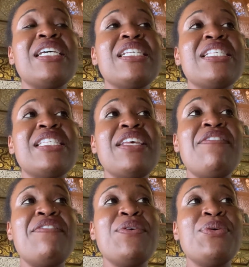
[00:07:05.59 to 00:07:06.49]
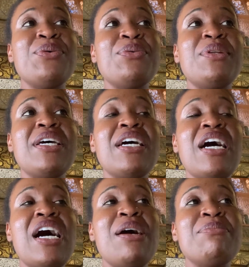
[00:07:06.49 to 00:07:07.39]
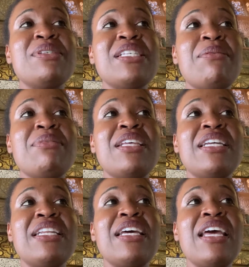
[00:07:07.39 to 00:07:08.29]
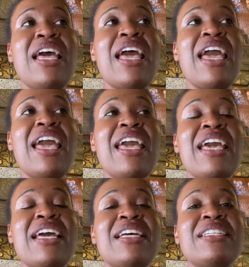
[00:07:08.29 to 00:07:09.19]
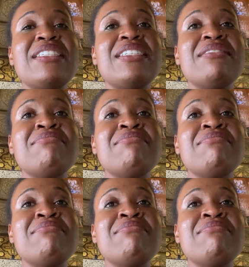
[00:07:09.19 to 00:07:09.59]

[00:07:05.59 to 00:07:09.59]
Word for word: Seafood um, something. And